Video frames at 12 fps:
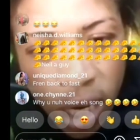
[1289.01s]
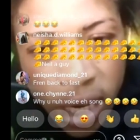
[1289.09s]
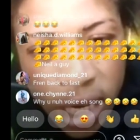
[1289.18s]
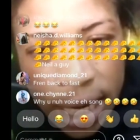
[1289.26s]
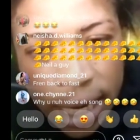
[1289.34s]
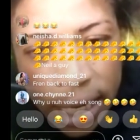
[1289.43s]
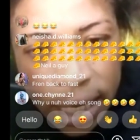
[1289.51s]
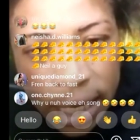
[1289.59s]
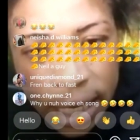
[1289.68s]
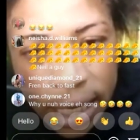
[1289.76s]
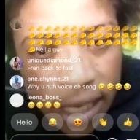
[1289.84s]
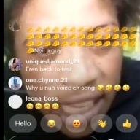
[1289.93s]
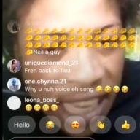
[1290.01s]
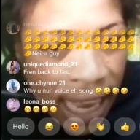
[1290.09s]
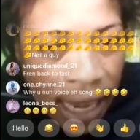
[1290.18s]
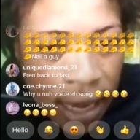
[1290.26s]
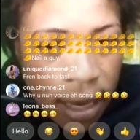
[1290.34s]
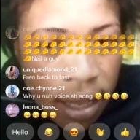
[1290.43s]
Learn that
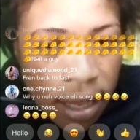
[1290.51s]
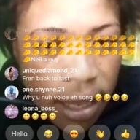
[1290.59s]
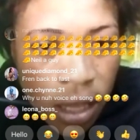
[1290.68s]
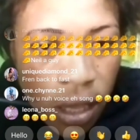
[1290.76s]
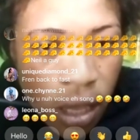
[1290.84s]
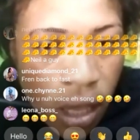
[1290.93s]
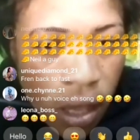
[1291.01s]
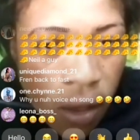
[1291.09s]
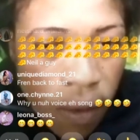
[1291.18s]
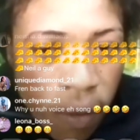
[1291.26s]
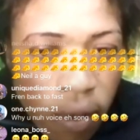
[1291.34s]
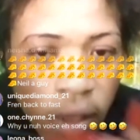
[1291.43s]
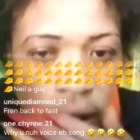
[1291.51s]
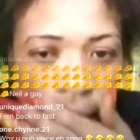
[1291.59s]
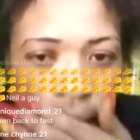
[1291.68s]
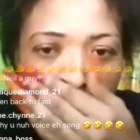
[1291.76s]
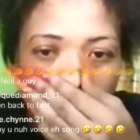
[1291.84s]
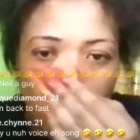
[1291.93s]
little girl.
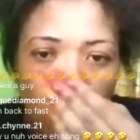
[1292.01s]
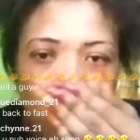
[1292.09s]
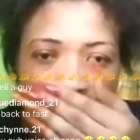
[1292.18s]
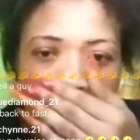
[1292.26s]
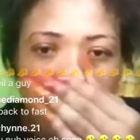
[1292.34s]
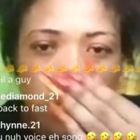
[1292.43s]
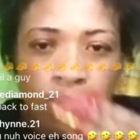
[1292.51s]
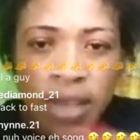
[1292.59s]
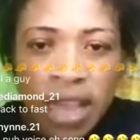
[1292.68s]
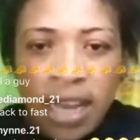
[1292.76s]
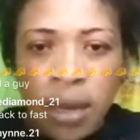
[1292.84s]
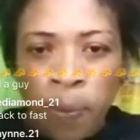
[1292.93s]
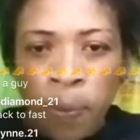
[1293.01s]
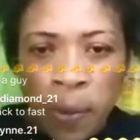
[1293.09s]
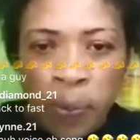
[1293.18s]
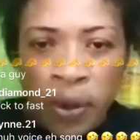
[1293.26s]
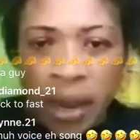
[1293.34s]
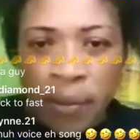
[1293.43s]
Who this? Me
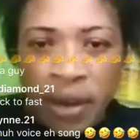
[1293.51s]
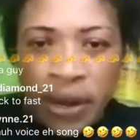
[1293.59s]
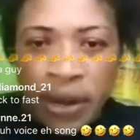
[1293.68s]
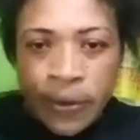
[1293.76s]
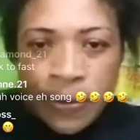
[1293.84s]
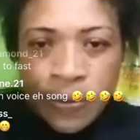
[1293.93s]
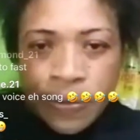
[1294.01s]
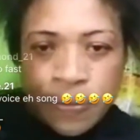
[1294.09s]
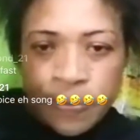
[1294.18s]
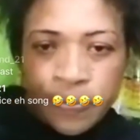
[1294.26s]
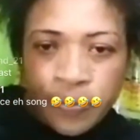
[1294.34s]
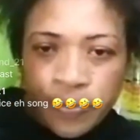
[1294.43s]
had the people, let me know.